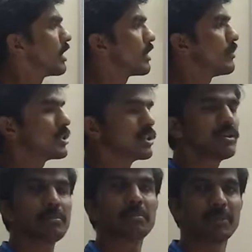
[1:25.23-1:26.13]

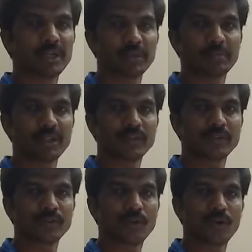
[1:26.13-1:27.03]
equity
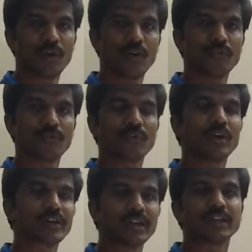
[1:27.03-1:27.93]
multiples of
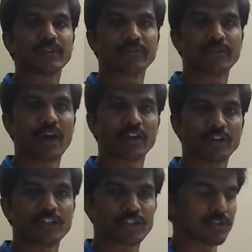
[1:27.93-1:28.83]
relative
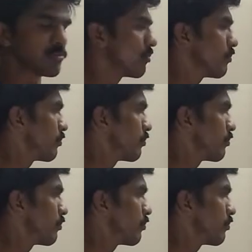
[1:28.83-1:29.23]
valuation.